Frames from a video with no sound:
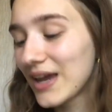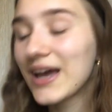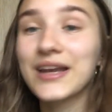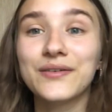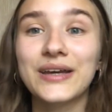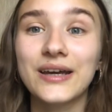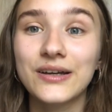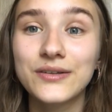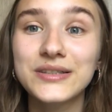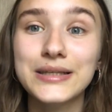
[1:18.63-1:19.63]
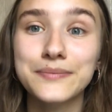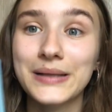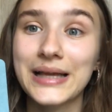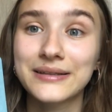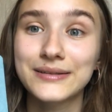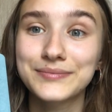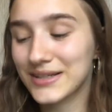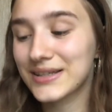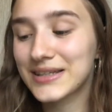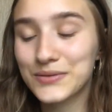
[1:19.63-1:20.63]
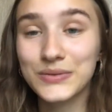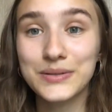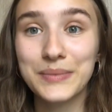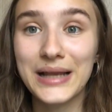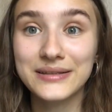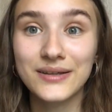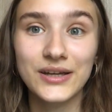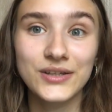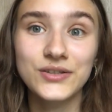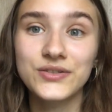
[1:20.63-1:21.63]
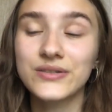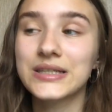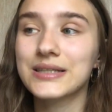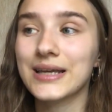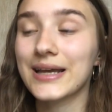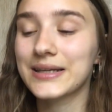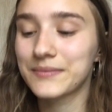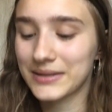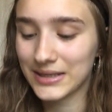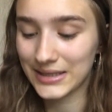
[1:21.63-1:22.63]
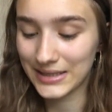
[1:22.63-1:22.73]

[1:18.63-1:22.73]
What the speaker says: Anyway, I use this planner. This was the planner that I used for this academic